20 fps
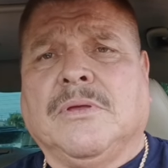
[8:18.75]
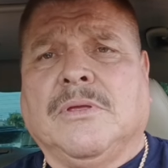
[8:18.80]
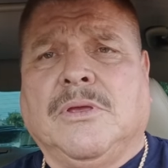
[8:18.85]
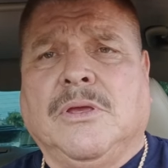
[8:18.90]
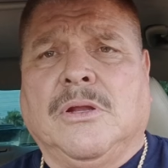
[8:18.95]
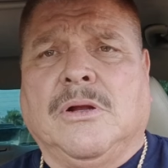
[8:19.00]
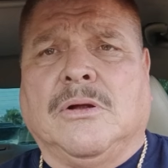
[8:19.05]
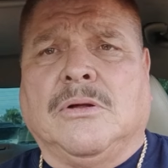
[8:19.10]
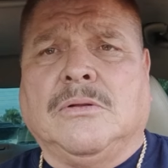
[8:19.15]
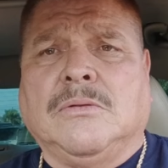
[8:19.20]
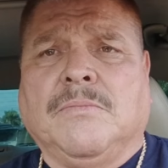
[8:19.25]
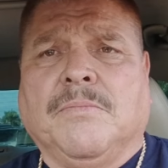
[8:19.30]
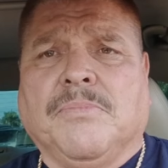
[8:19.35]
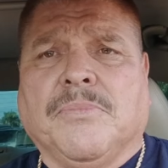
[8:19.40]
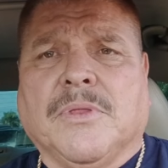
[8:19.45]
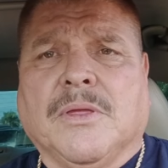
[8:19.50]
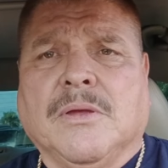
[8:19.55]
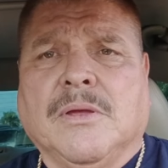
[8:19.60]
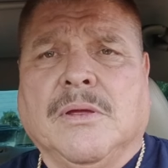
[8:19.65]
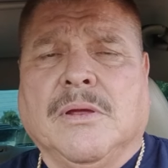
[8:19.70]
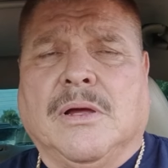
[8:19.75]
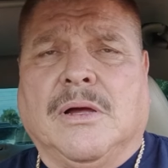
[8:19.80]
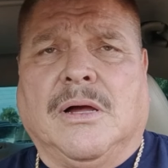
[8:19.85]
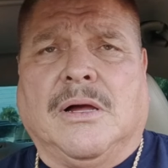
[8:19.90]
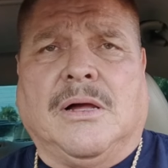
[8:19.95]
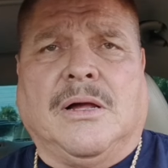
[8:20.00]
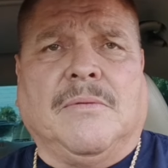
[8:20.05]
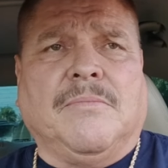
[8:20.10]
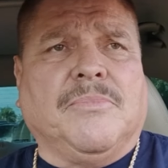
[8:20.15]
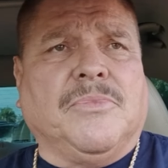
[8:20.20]
You know,
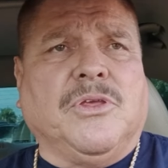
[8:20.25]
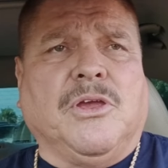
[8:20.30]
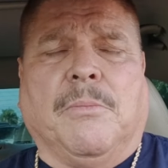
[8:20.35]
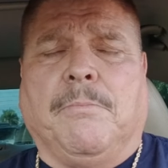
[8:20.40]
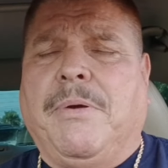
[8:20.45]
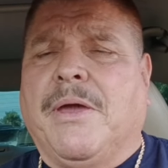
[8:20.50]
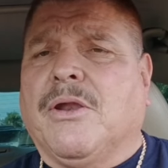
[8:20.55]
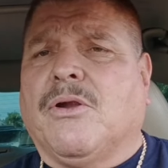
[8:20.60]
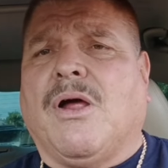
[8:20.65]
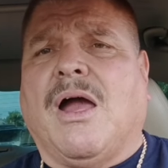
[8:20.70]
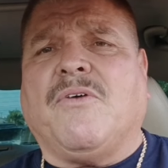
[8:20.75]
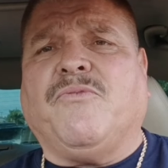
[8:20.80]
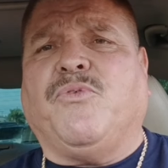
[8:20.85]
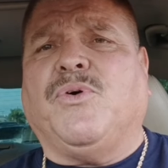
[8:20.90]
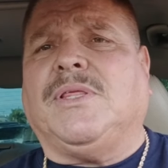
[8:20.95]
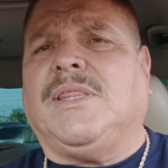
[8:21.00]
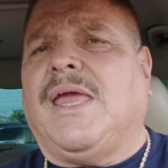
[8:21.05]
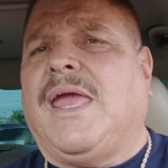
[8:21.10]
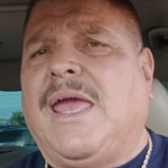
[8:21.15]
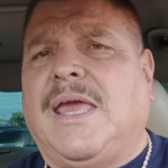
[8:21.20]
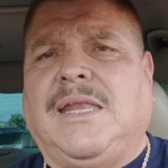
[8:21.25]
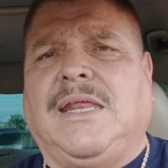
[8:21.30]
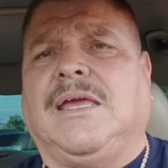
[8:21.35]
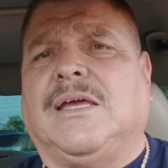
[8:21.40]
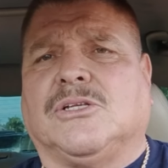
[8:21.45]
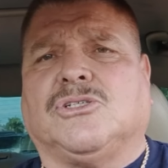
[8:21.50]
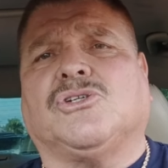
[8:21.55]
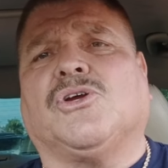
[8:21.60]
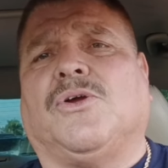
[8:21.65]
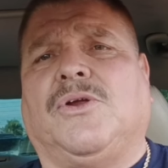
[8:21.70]
um, you're better off with any
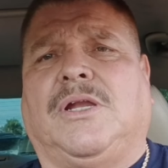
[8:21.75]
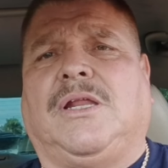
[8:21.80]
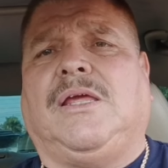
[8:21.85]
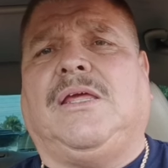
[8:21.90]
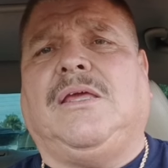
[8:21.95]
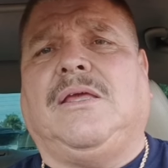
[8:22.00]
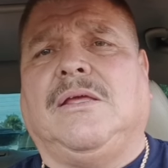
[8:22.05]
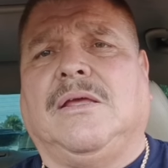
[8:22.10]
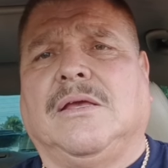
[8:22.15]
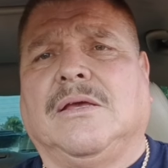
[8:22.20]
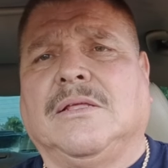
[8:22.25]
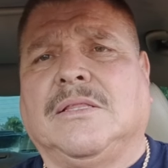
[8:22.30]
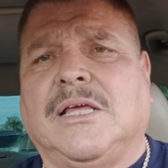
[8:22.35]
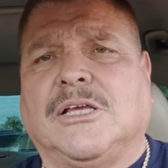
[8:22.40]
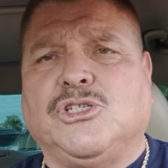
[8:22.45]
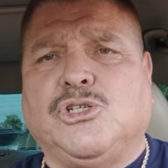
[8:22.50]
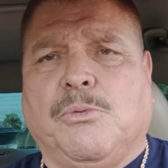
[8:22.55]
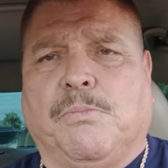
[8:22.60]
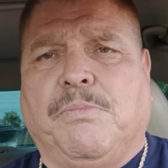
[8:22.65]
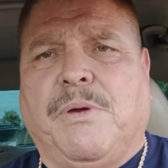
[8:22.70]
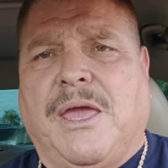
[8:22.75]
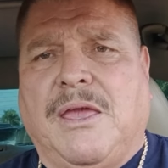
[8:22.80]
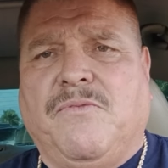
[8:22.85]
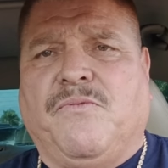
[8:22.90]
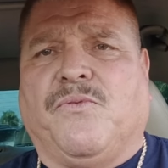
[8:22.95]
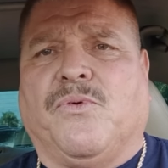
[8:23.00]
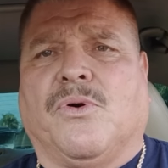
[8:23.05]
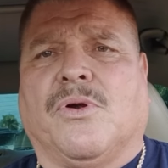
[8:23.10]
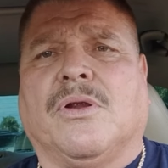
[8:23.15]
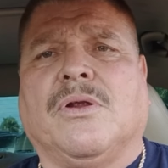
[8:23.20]
attorney that you pay
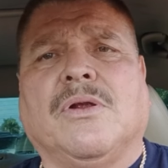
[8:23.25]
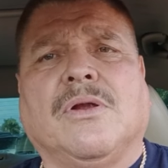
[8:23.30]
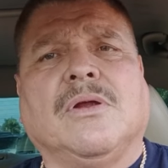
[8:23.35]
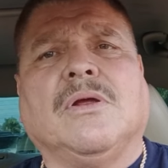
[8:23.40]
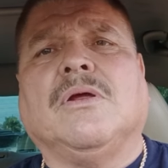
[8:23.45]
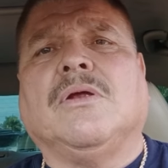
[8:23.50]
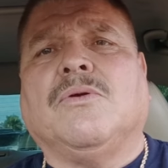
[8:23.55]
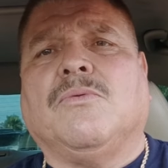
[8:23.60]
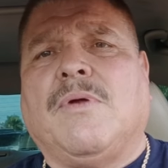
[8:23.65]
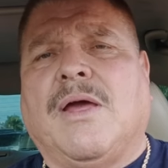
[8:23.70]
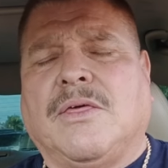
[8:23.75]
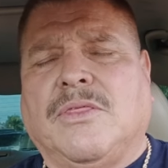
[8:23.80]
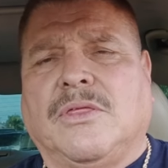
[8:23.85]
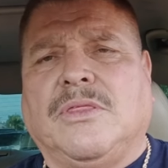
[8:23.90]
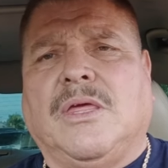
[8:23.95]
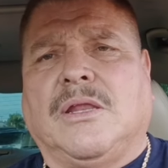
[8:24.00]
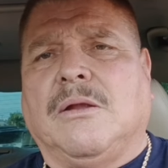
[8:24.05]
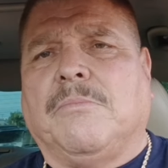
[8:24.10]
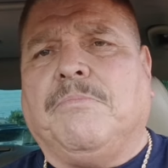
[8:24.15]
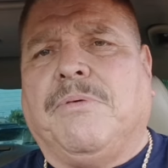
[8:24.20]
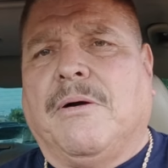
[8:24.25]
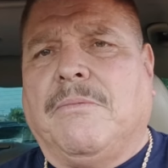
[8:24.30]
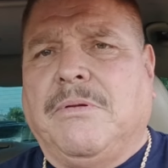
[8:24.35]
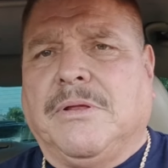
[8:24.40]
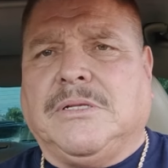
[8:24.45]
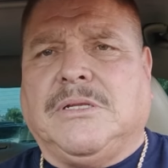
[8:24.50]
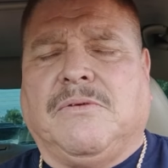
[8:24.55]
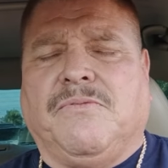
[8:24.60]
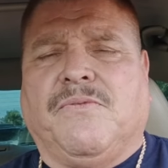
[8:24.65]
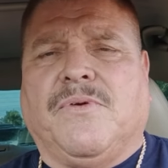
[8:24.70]
for rather than a
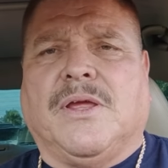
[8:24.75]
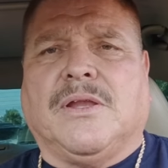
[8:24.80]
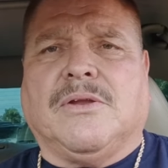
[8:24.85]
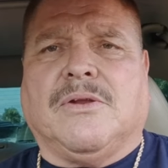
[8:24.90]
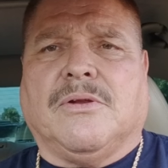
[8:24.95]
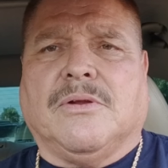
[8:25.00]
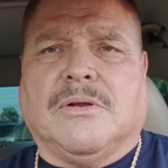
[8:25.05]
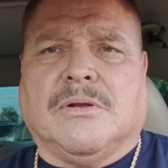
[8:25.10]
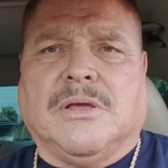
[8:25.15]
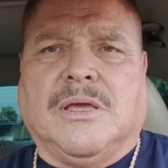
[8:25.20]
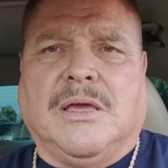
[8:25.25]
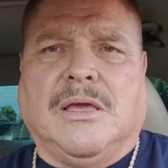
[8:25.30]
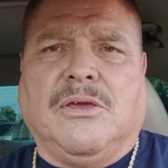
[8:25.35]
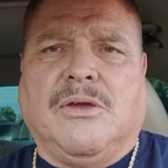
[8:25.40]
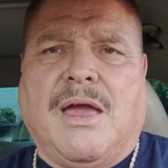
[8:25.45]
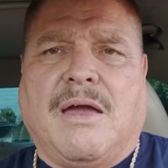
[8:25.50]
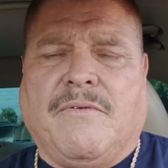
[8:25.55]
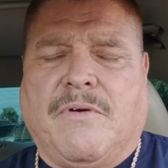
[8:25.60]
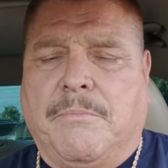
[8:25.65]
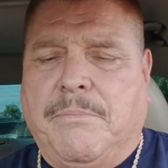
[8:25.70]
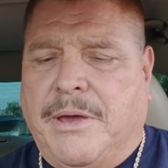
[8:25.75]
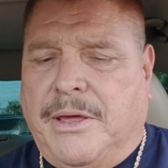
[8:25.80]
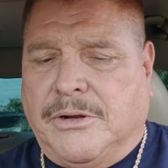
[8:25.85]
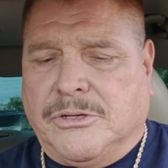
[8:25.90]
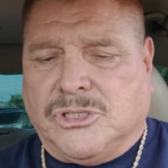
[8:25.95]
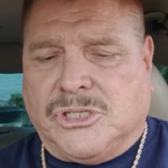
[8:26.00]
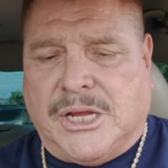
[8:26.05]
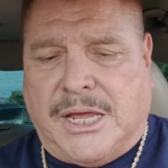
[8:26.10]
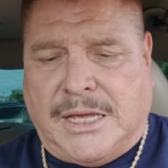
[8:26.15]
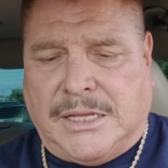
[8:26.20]
public defender. Okay, you have a better
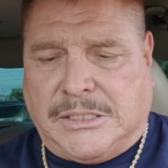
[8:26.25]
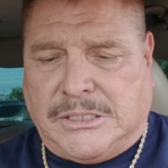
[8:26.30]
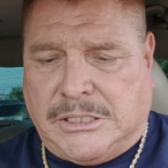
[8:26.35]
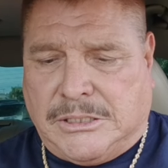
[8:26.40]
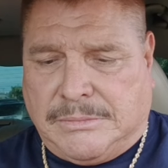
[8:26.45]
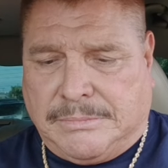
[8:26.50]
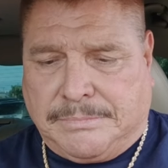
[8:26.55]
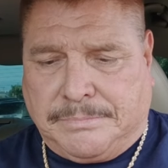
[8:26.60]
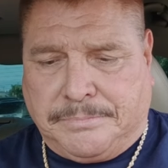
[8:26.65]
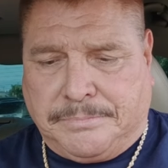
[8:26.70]
chance.